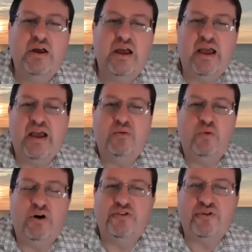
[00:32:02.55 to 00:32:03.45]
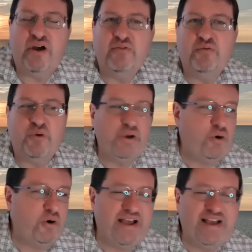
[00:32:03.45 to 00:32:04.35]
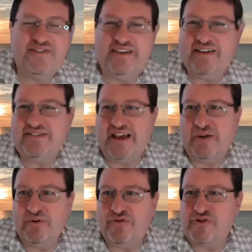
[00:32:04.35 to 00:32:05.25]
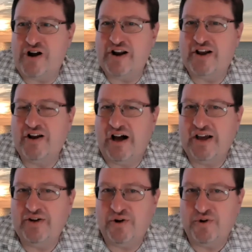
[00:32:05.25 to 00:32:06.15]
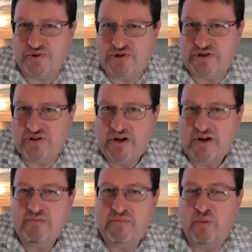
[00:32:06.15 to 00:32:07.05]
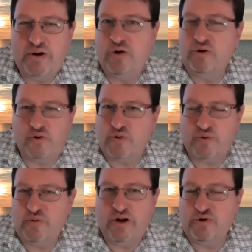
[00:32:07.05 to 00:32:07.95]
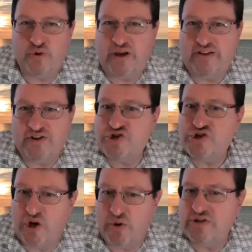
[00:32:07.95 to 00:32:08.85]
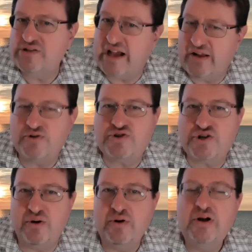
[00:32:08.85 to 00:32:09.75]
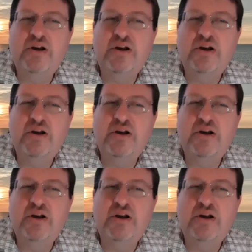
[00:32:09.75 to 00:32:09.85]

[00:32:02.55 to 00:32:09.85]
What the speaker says: And we also have what we call SES Day, which Veronica and I host. But we don't create this show. It's a talent show.